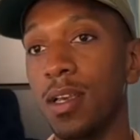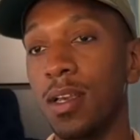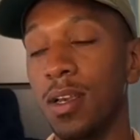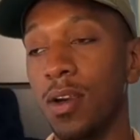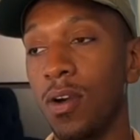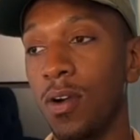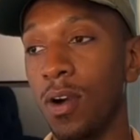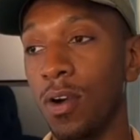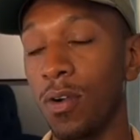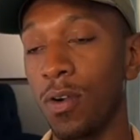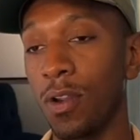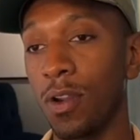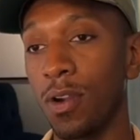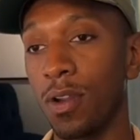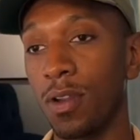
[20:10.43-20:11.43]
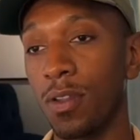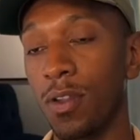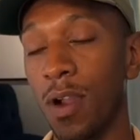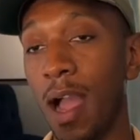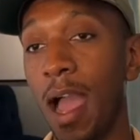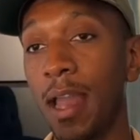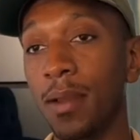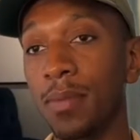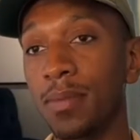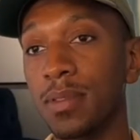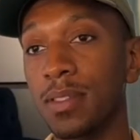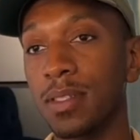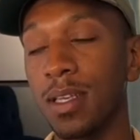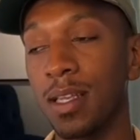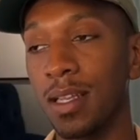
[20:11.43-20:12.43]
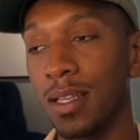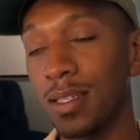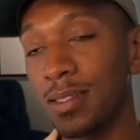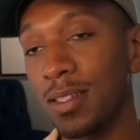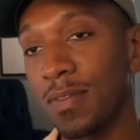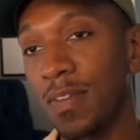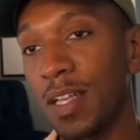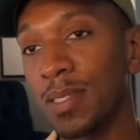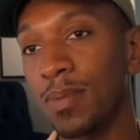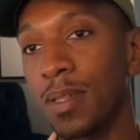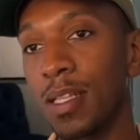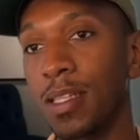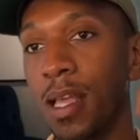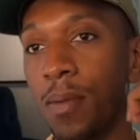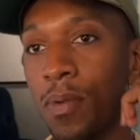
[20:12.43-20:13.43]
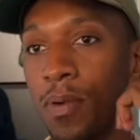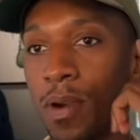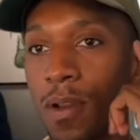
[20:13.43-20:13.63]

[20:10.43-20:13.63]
or your items, it is an investment at that point.